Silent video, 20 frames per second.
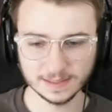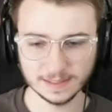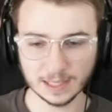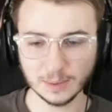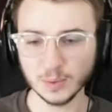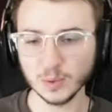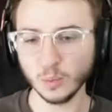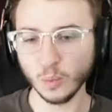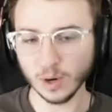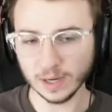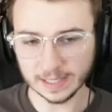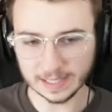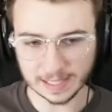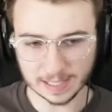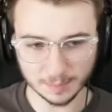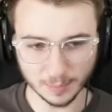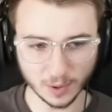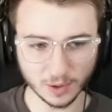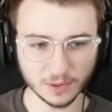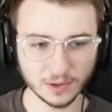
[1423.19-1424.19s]
They would want to
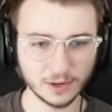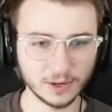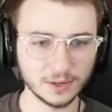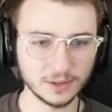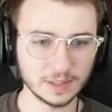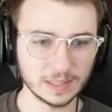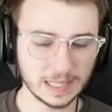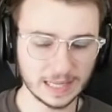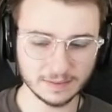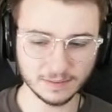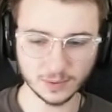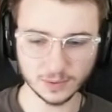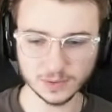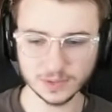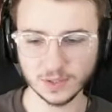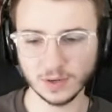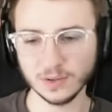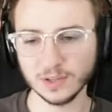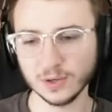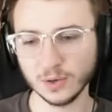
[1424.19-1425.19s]
keep all their
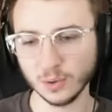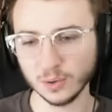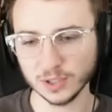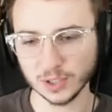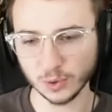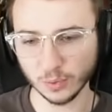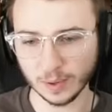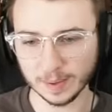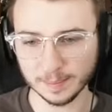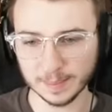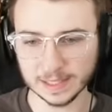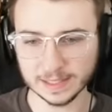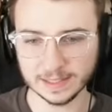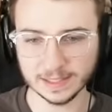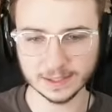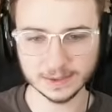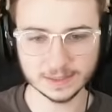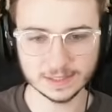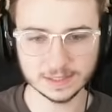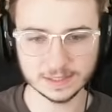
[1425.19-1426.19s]
levels, all their old equipment,
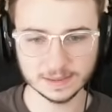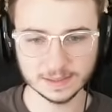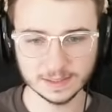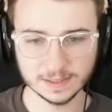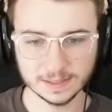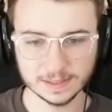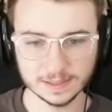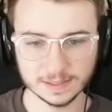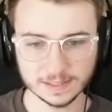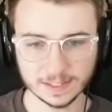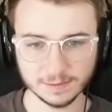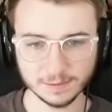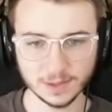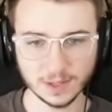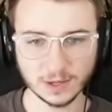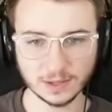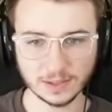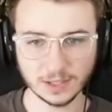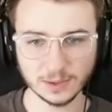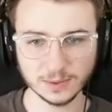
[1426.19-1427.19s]
you know, stuff
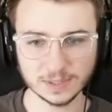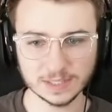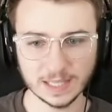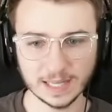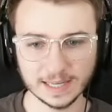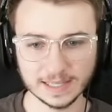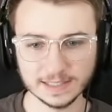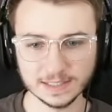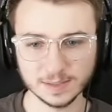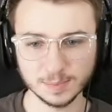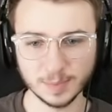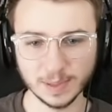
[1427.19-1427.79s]
along those lines.